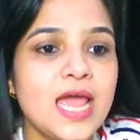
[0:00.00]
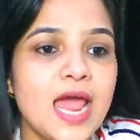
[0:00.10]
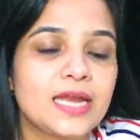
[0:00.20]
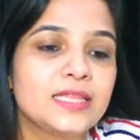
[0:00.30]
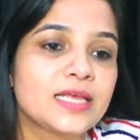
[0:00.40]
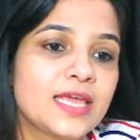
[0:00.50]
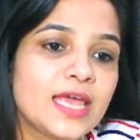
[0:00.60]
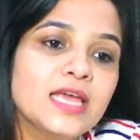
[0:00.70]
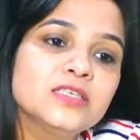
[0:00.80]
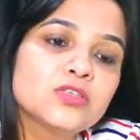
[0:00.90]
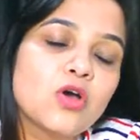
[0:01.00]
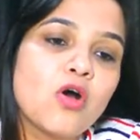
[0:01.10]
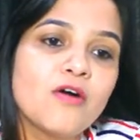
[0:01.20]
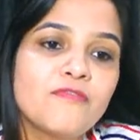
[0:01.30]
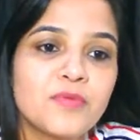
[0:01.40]
and in the case
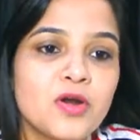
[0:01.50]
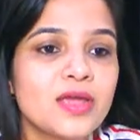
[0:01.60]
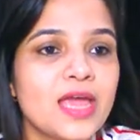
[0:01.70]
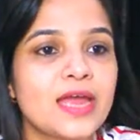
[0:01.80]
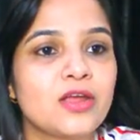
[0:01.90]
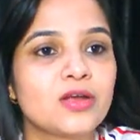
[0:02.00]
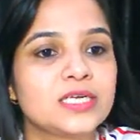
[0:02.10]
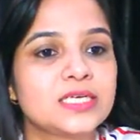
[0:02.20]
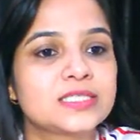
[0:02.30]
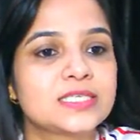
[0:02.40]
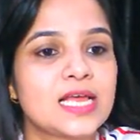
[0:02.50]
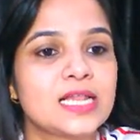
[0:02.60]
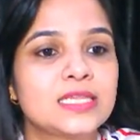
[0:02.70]
of prokaryotic cell,